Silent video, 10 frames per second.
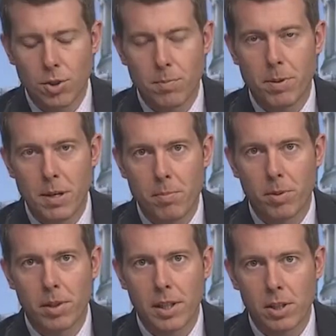Should
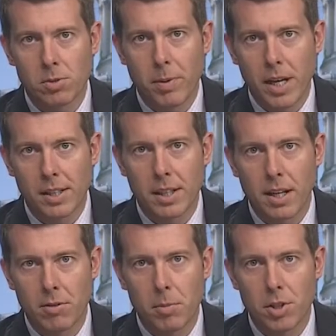people expect
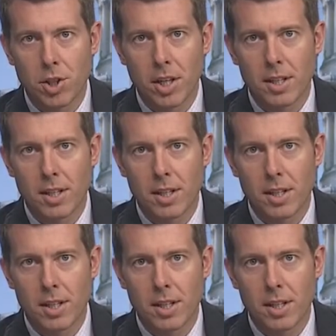a government